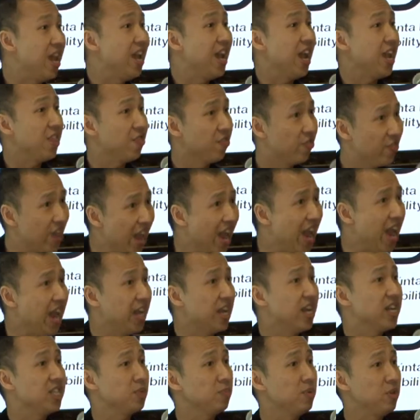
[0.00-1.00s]
And that
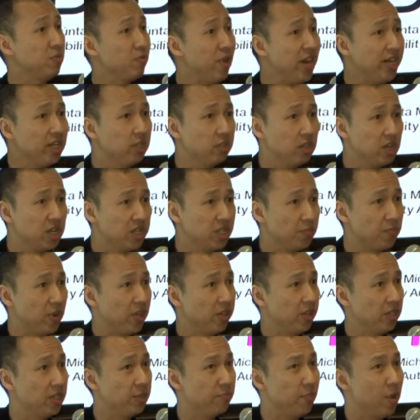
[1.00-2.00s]
has been recognized by
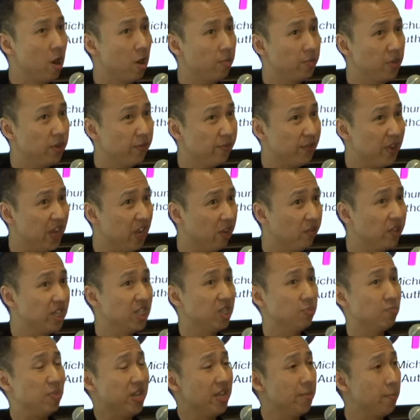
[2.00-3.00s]
the Department of Health as
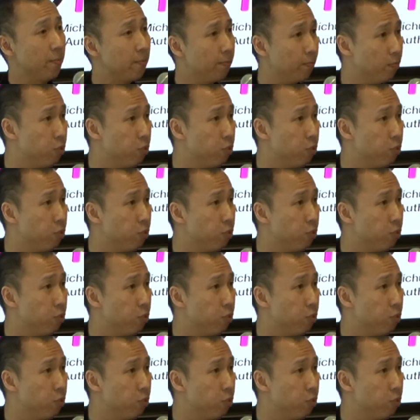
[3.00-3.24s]
being